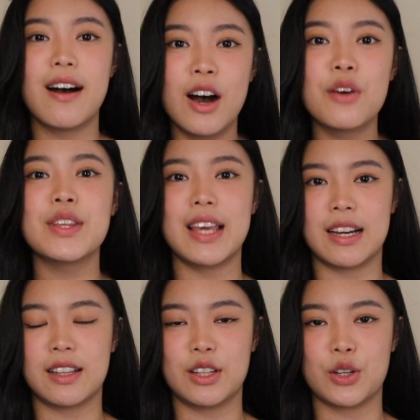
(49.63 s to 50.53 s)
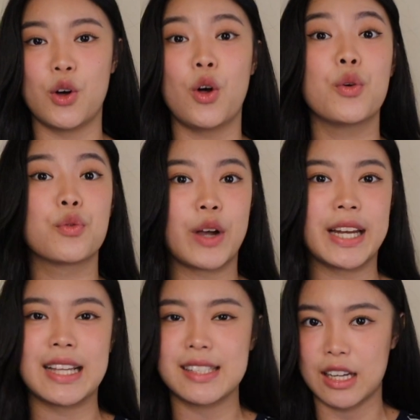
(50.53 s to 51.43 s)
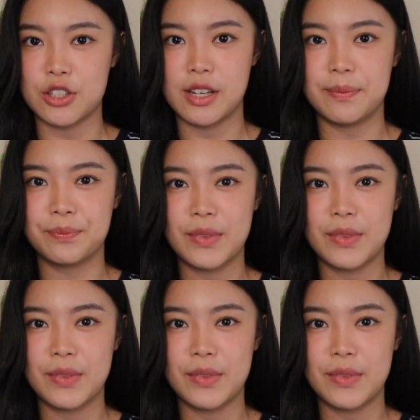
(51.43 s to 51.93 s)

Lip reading: of the analytical writing section.